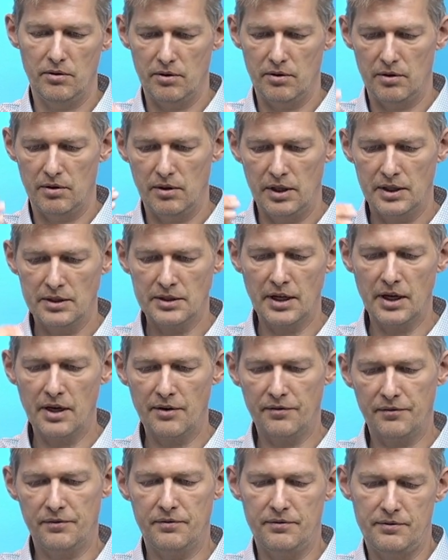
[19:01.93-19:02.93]
instead
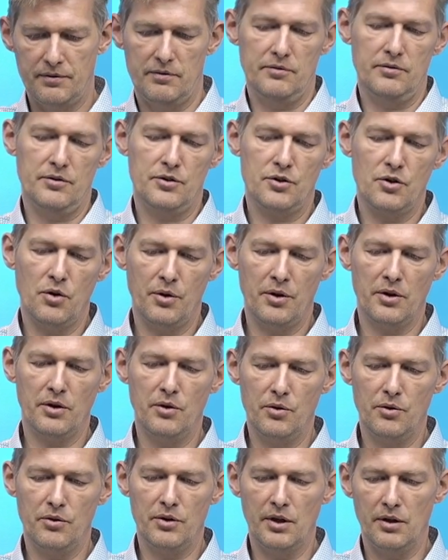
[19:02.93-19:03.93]
of showing
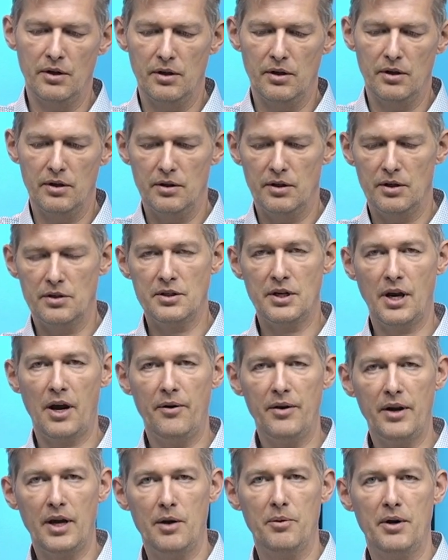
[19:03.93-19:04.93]
you the
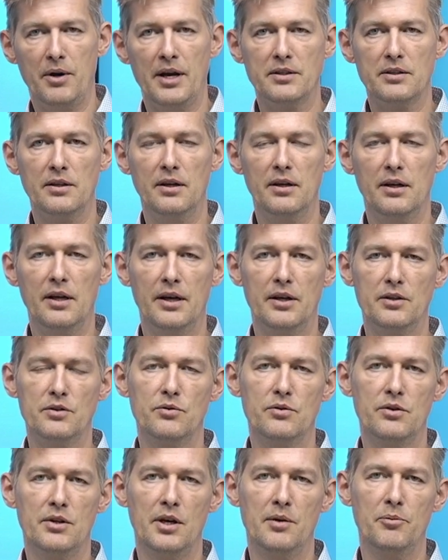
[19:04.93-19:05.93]
sharing, I would actually like to
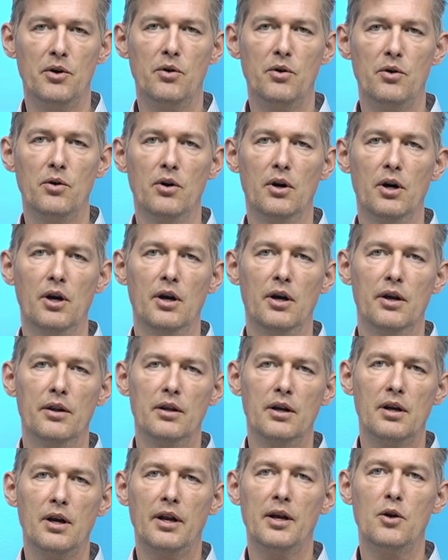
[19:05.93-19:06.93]
demo
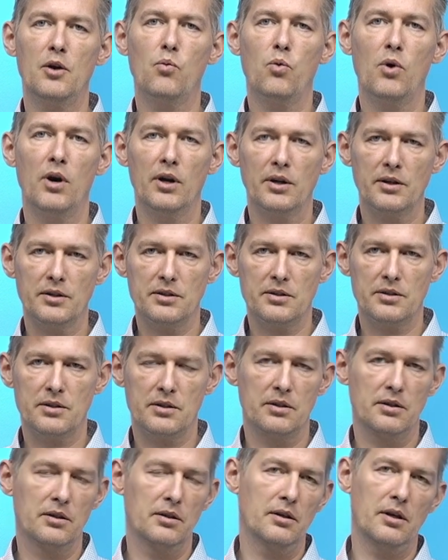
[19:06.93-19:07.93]
the click
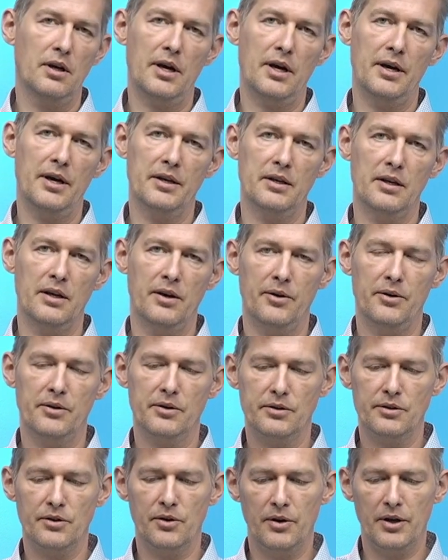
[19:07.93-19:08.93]
once idea.
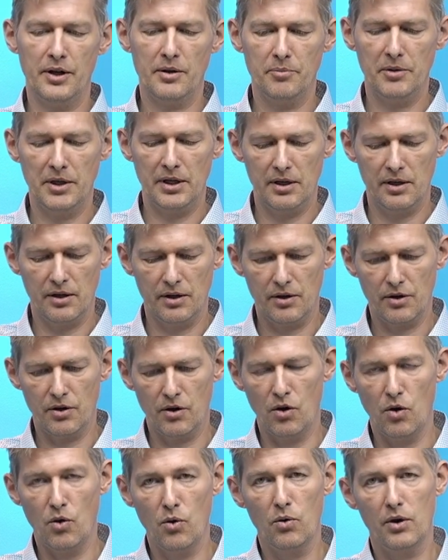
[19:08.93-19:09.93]
So let me
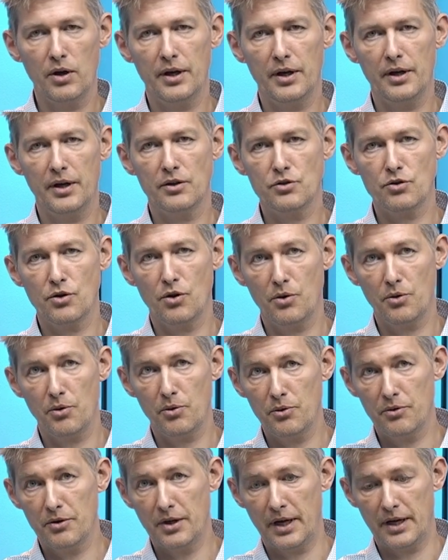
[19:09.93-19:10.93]
go and show
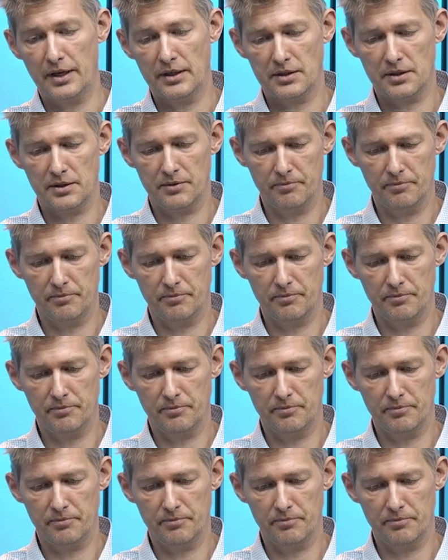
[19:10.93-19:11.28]
you that.